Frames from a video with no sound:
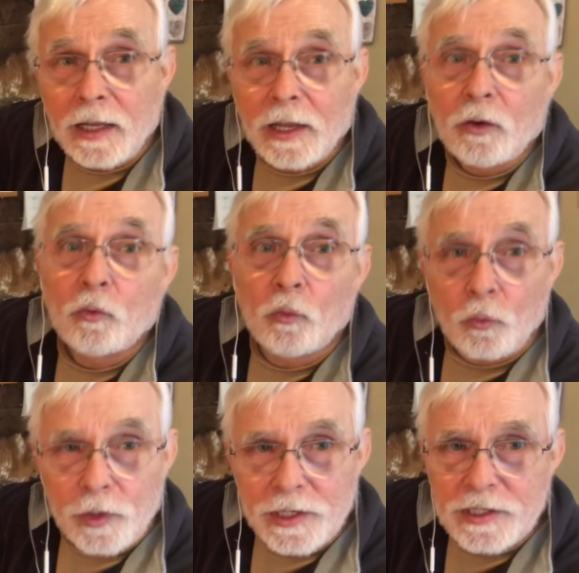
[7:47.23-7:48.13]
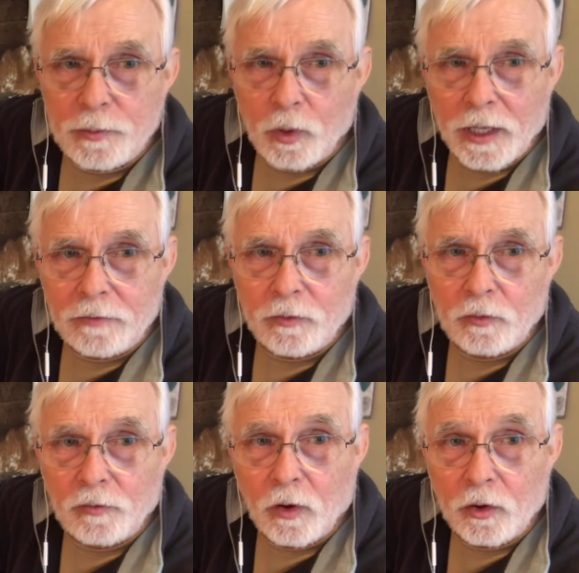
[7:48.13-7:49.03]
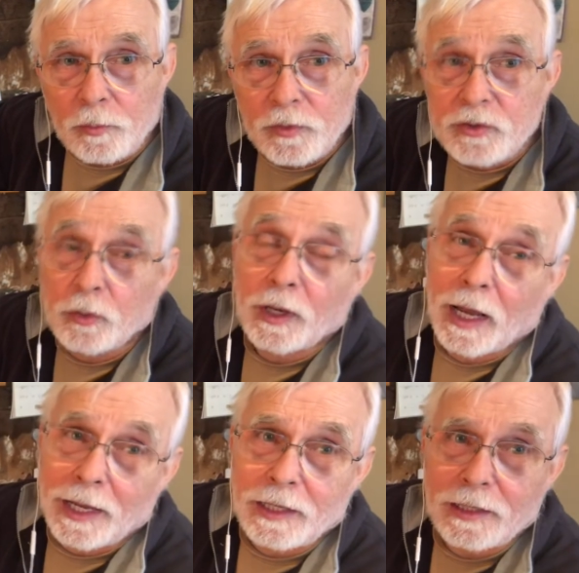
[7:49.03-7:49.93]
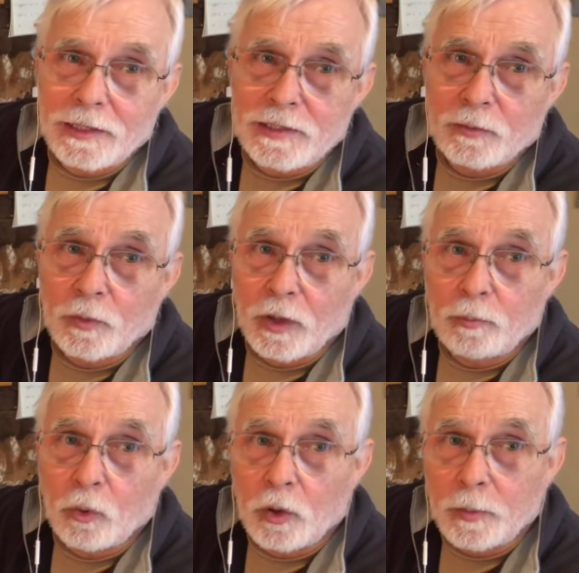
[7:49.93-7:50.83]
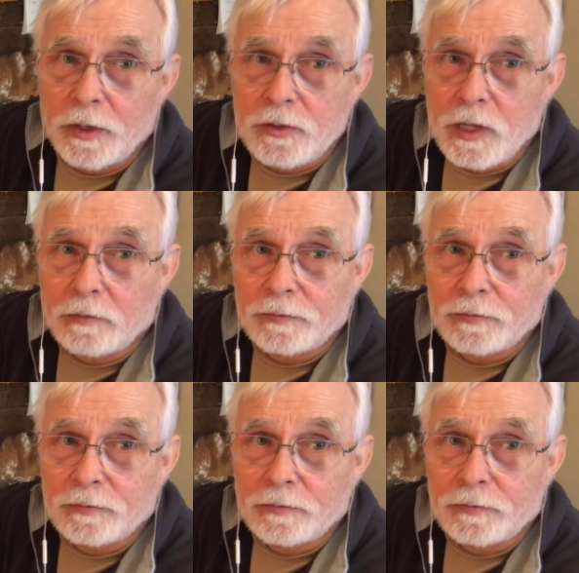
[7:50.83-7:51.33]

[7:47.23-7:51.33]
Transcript: a reasonable headphone volume so that I can listen without blowing my ears off.